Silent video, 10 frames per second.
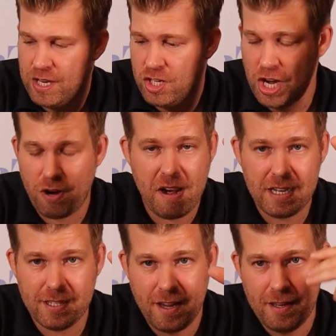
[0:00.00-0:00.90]

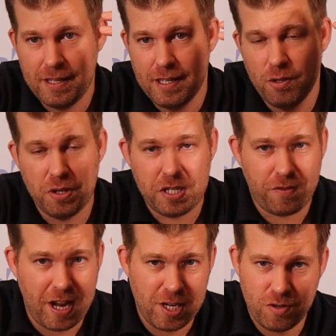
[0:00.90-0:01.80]
generator, all the
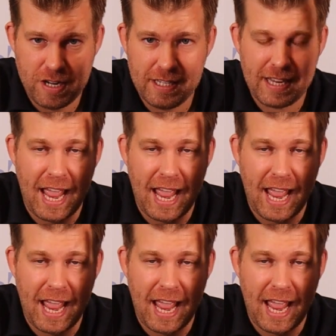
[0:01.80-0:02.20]
different entries,